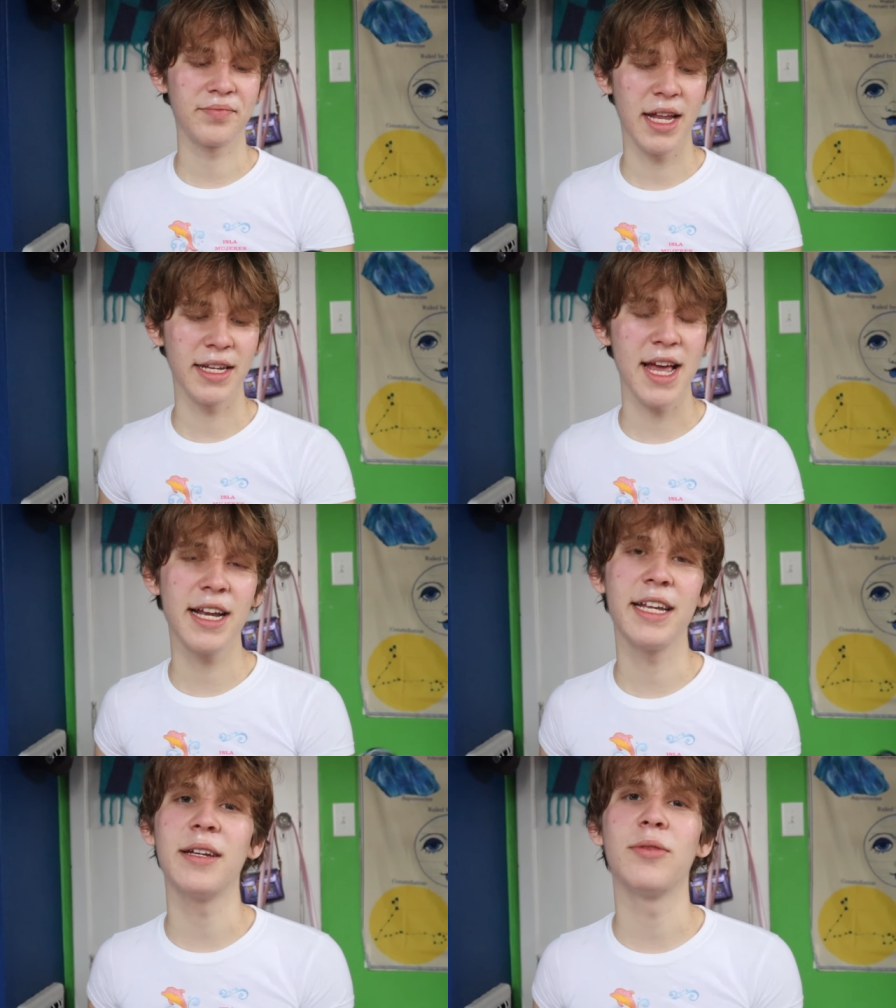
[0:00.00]
and
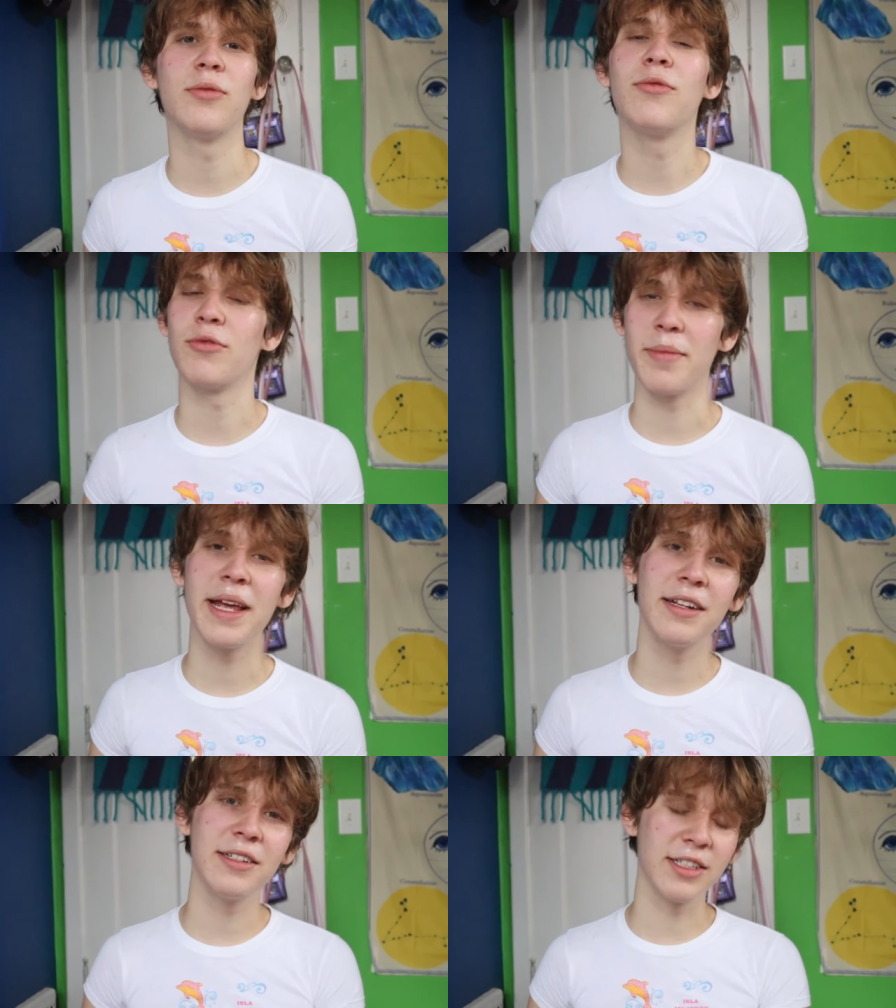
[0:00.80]
yet it
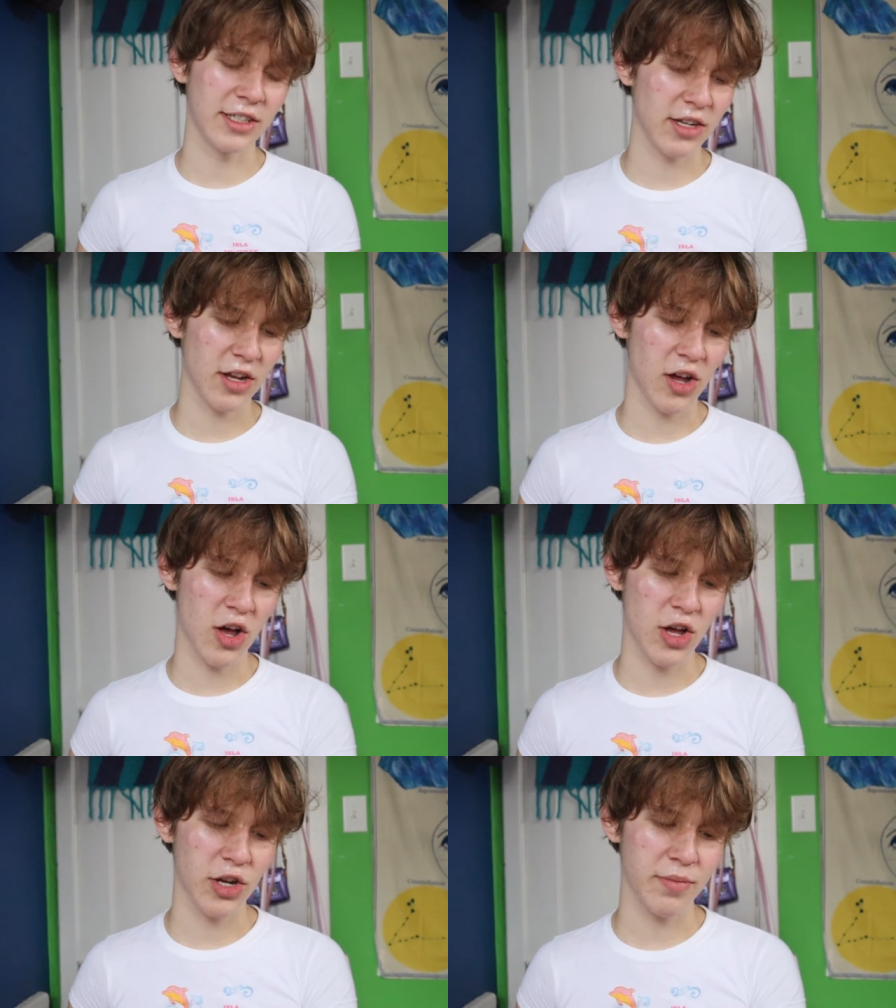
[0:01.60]
remains
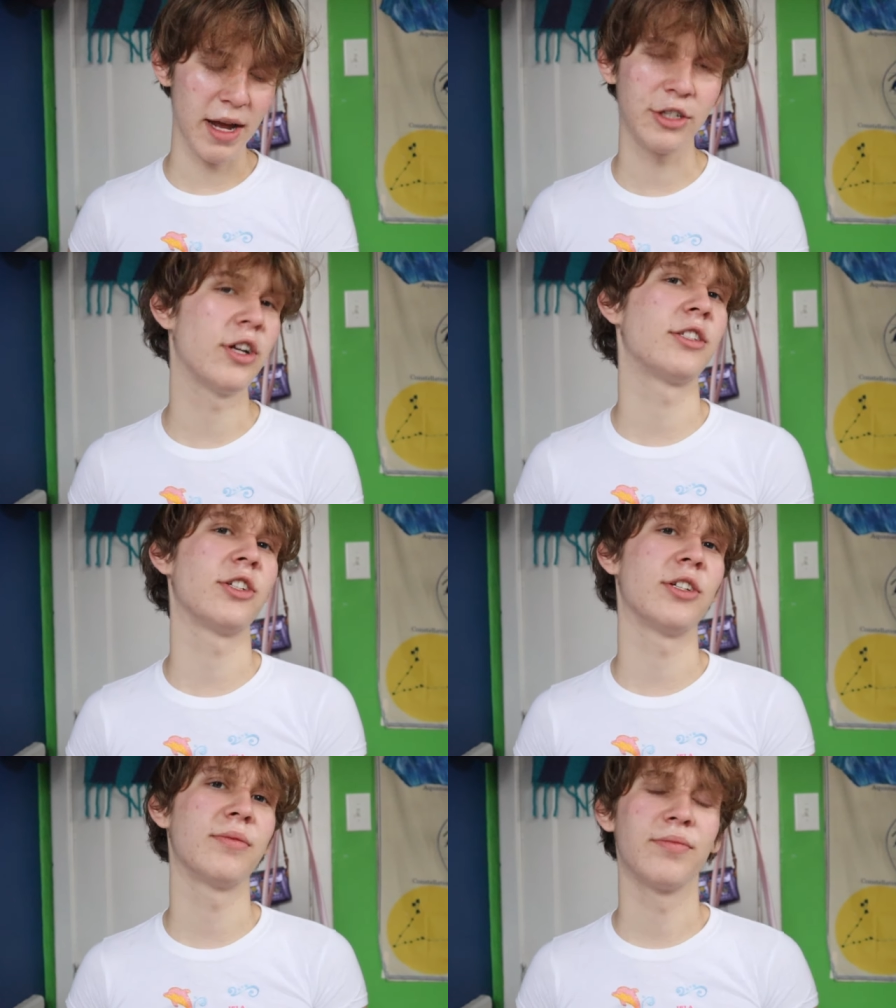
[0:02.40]
on my
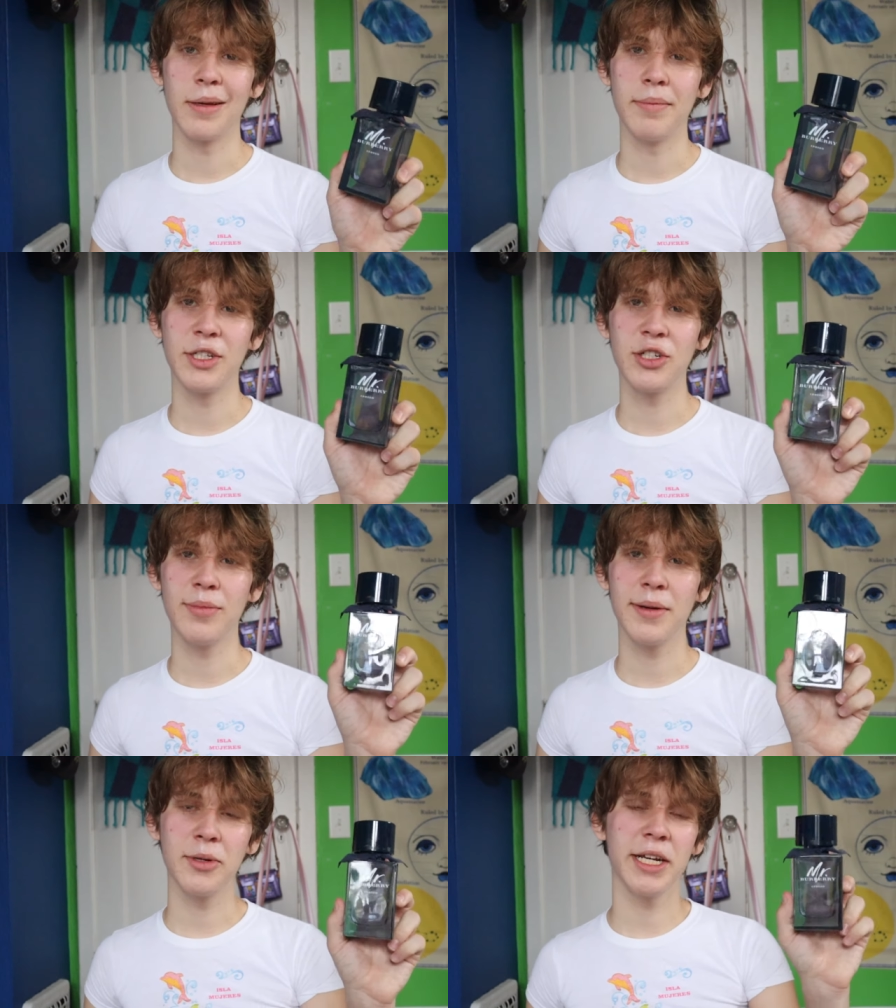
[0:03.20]
dresser. Mr.
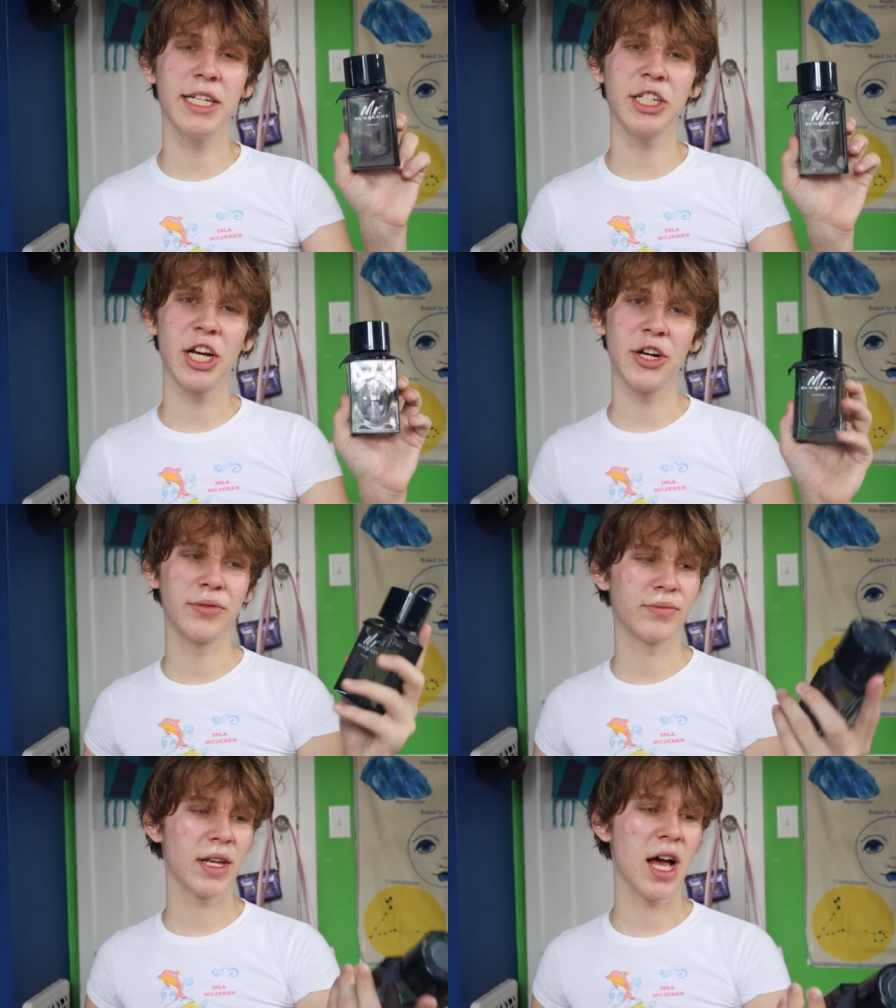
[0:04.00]
Burberry
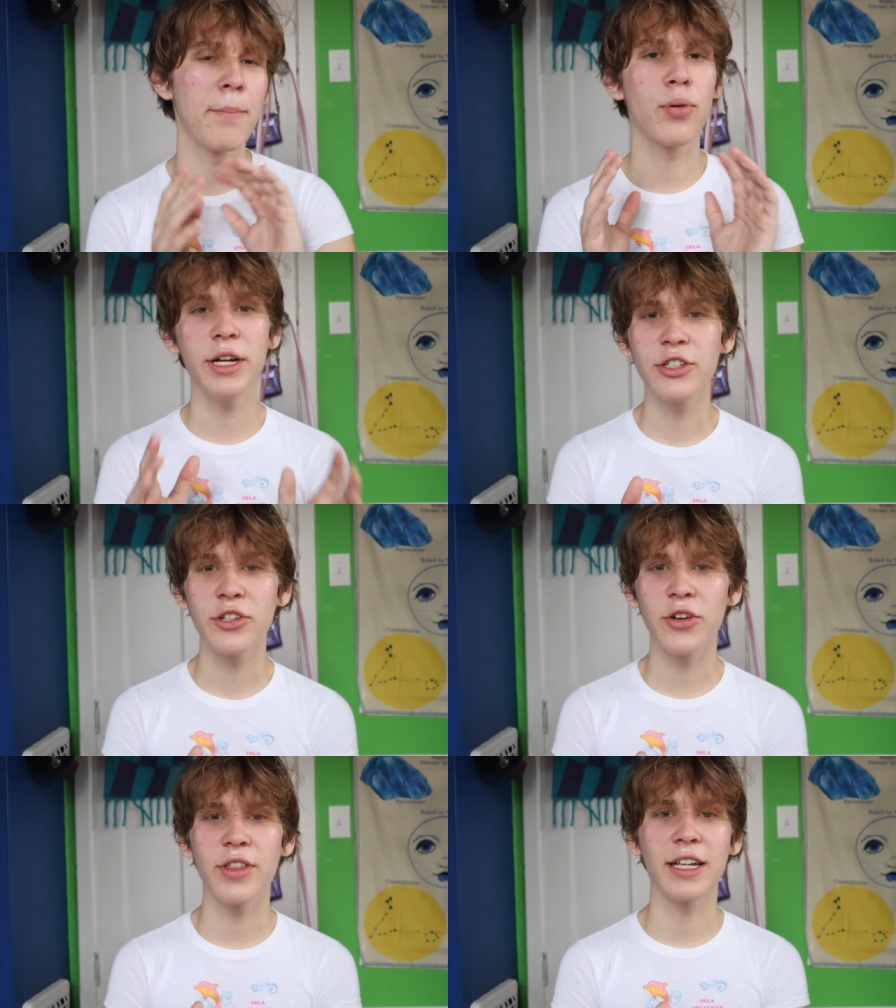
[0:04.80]
Indigo. I'm pretty
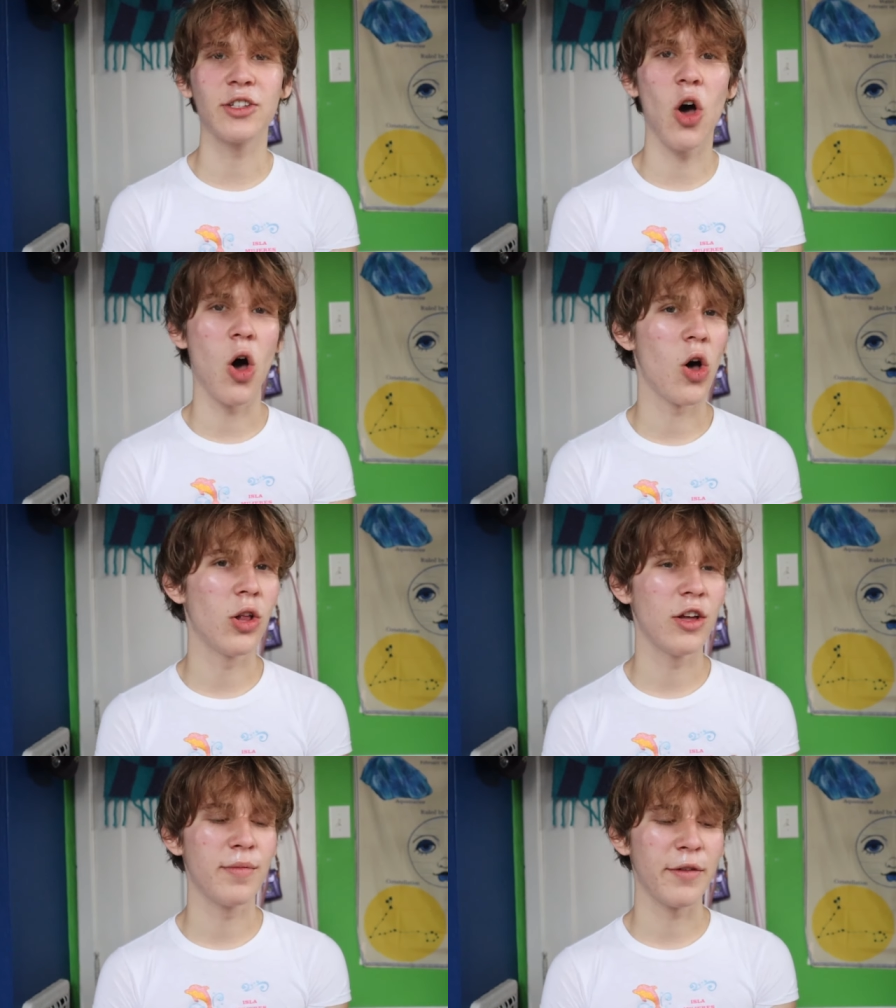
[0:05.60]
sure that's
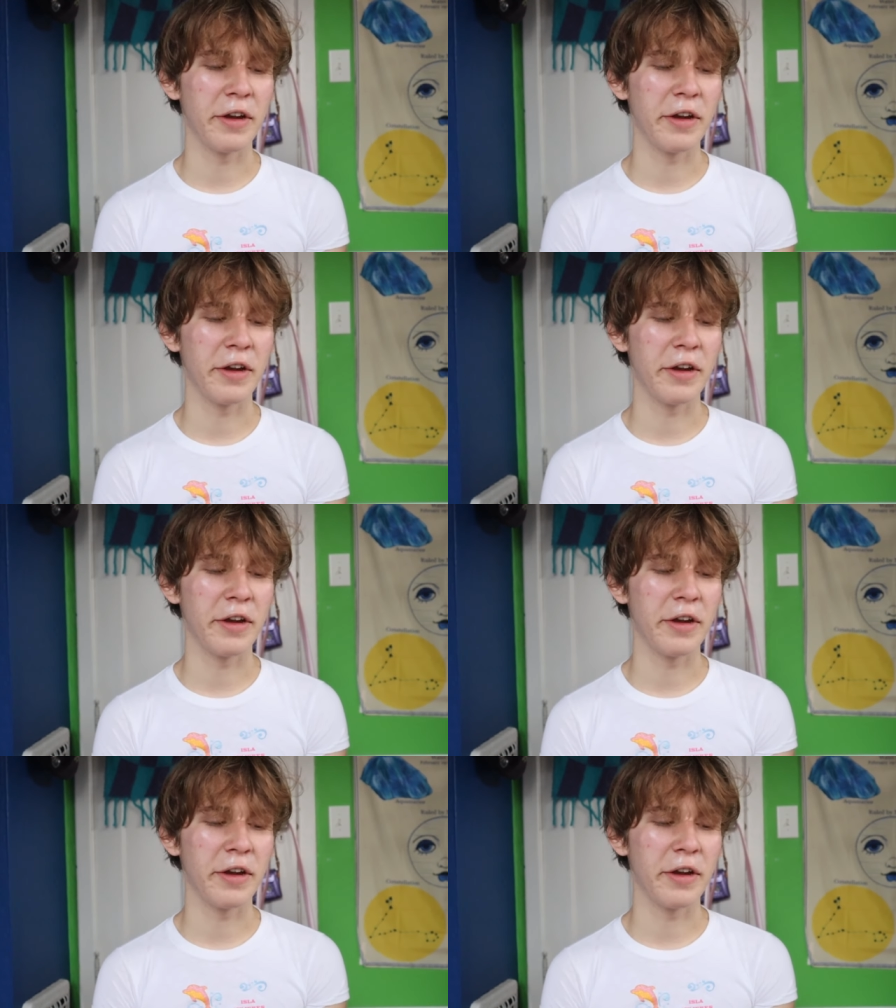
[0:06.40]
all of my